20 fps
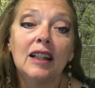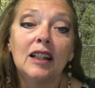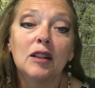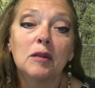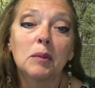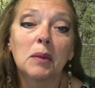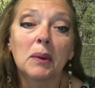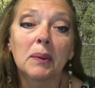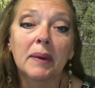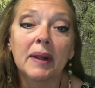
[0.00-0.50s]

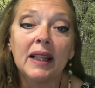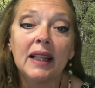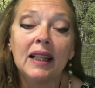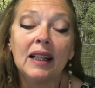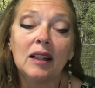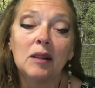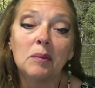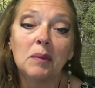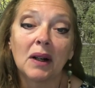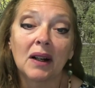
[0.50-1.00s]
Marie
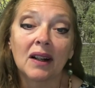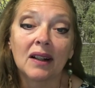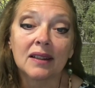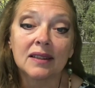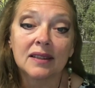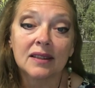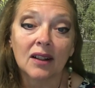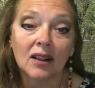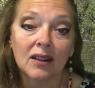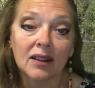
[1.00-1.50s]
and Mark
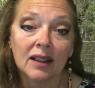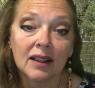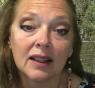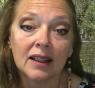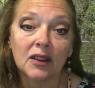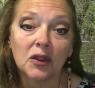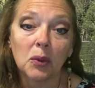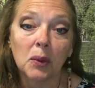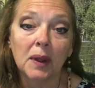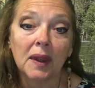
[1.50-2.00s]
started
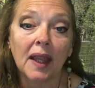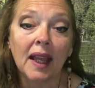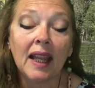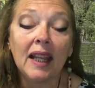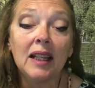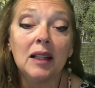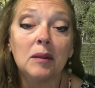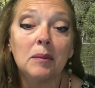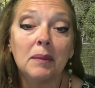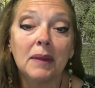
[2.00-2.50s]
us with
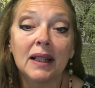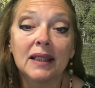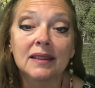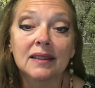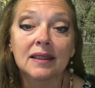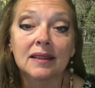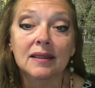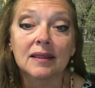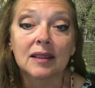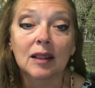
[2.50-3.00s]
AM
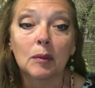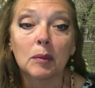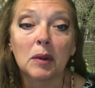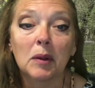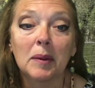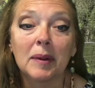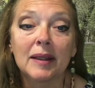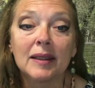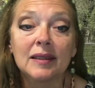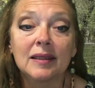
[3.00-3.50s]
meds and
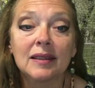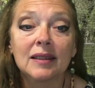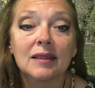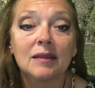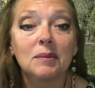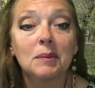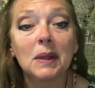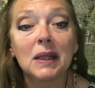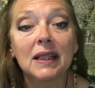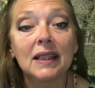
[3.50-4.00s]
supplements.
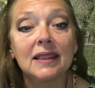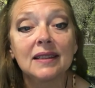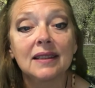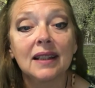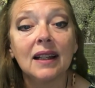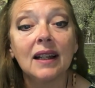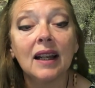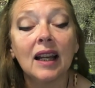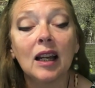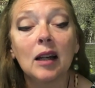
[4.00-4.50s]

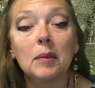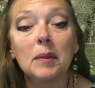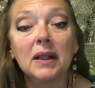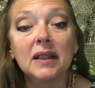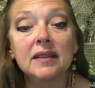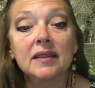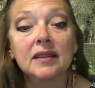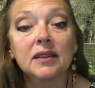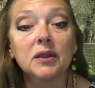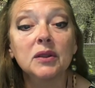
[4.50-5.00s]
Melissa,
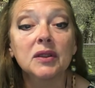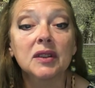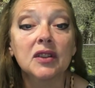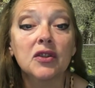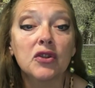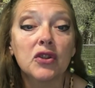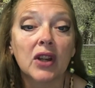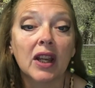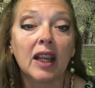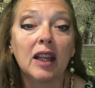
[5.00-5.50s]
Emma,
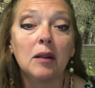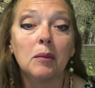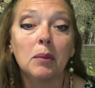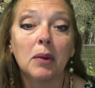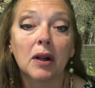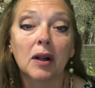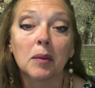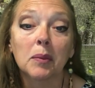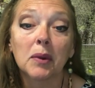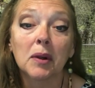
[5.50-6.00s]
Susan, Jane,
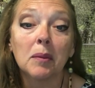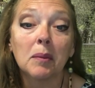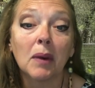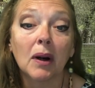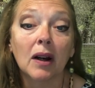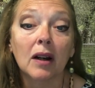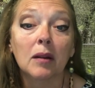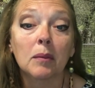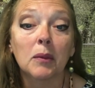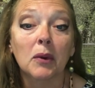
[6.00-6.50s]
Barbara,
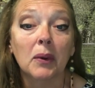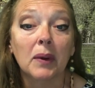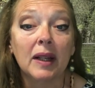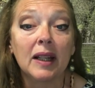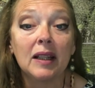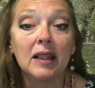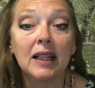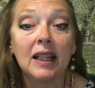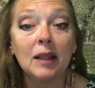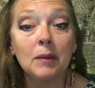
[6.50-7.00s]
Mark,
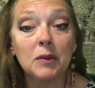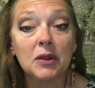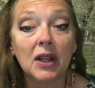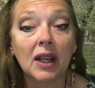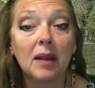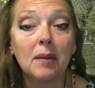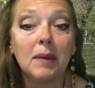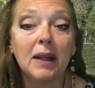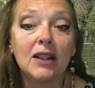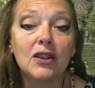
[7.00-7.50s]
Marie, and
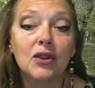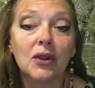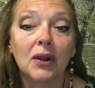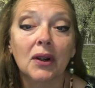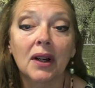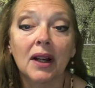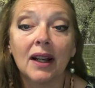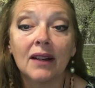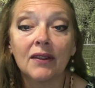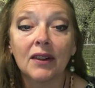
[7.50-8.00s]
MJ made
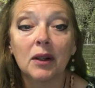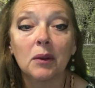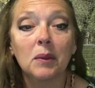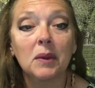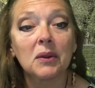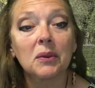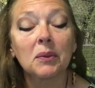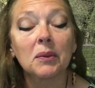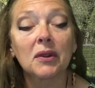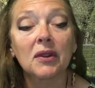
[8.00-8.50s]
sure
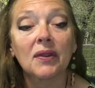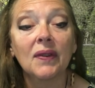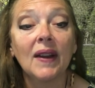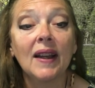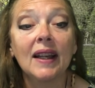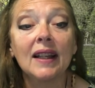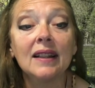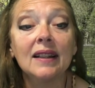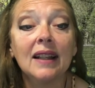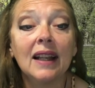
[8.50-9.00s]
everyone was
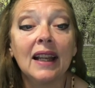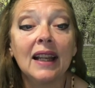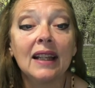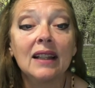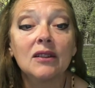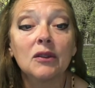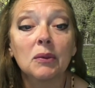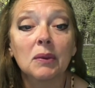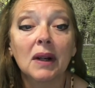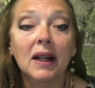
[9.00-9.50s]
fed,
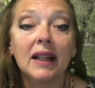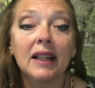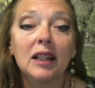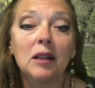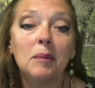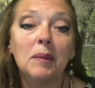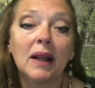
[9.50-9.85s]
and Ryan and